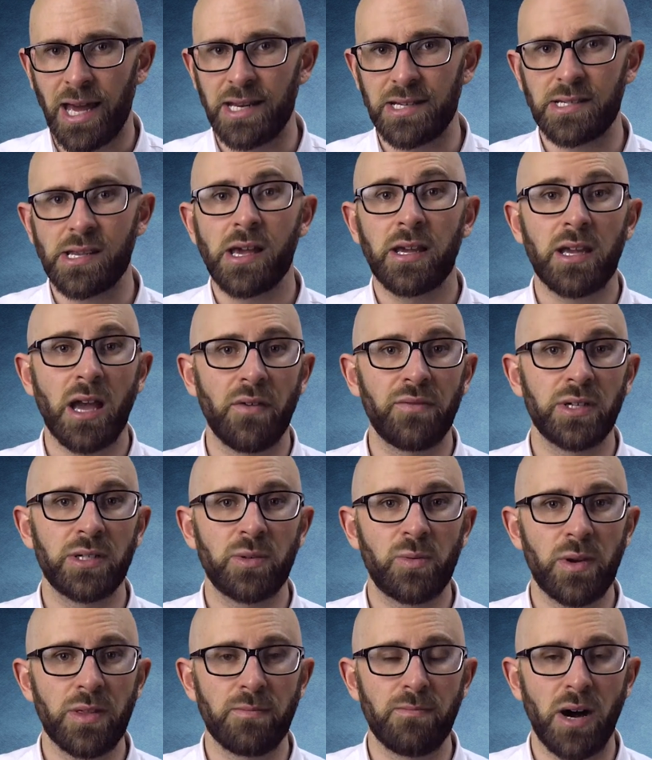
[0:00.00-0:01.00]
and covered
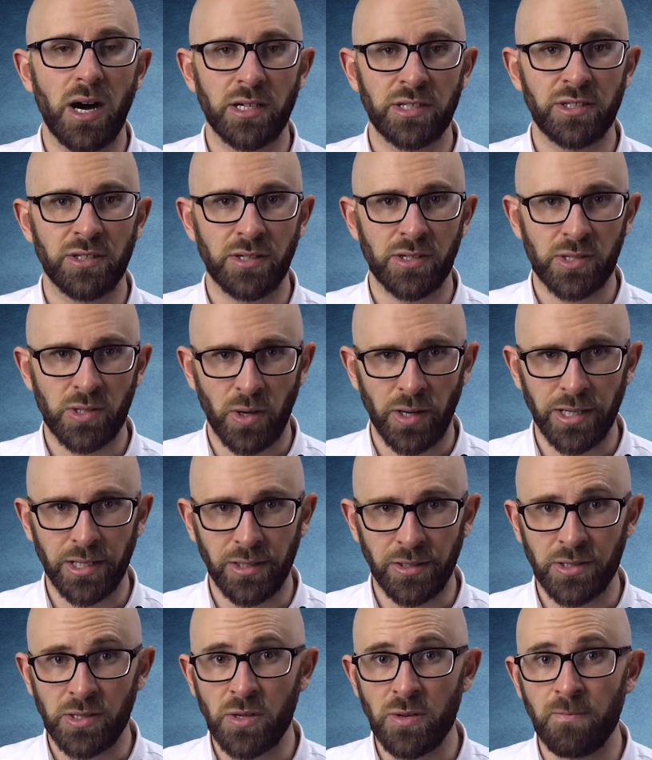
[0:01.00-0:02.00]
with Martian
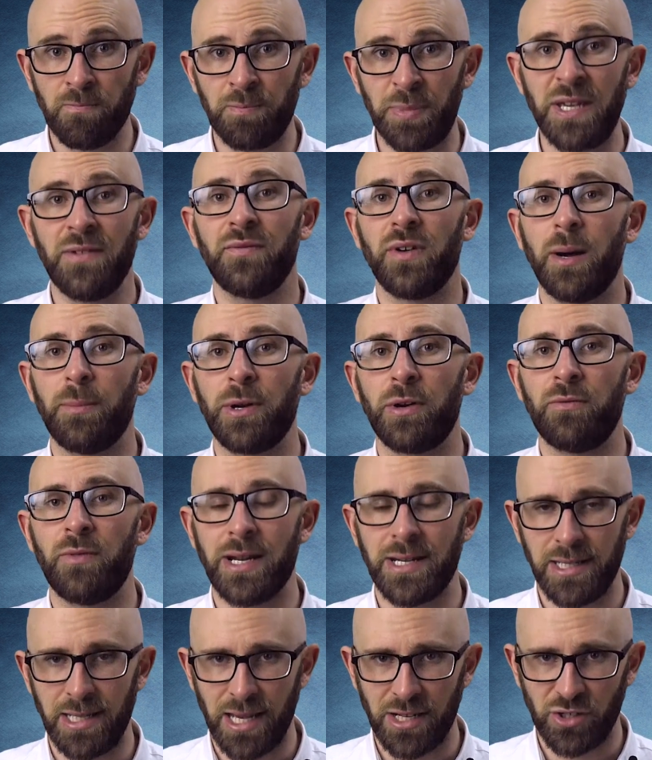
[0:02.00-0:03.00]
soil to beef up
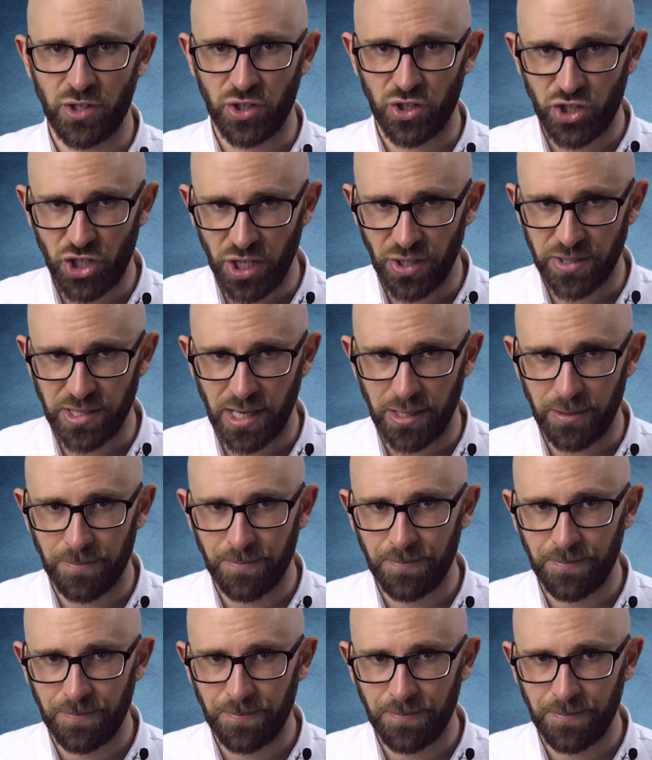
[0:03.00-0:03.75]
radiation shielding.